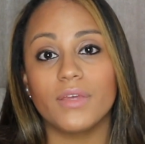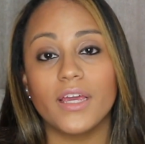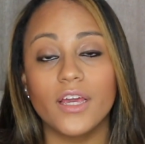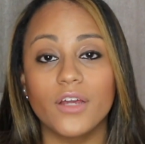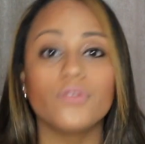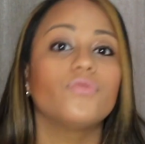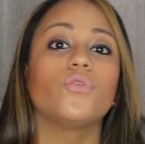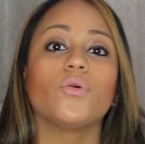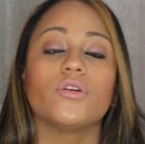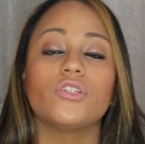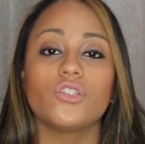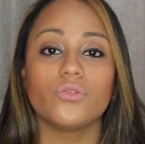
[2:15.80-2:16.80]
care
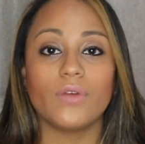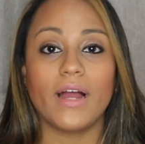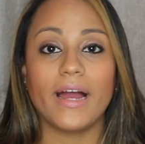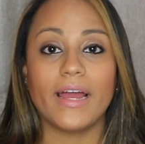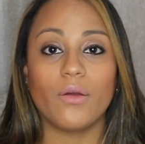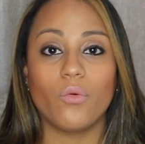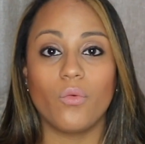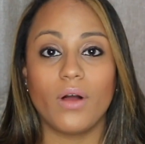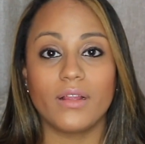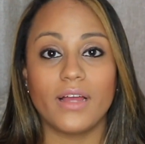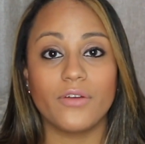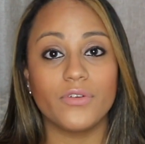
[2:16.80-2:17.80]
for Sarai
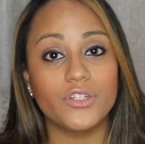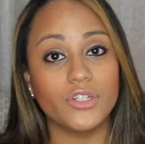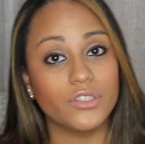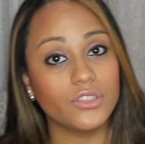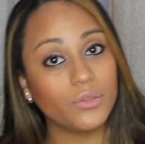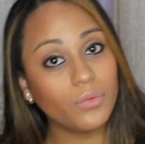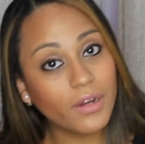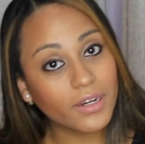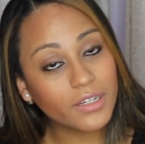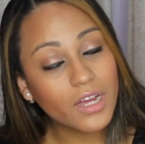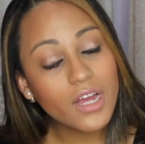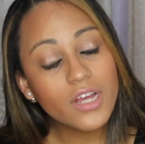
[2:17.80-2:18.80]
while I returned to work.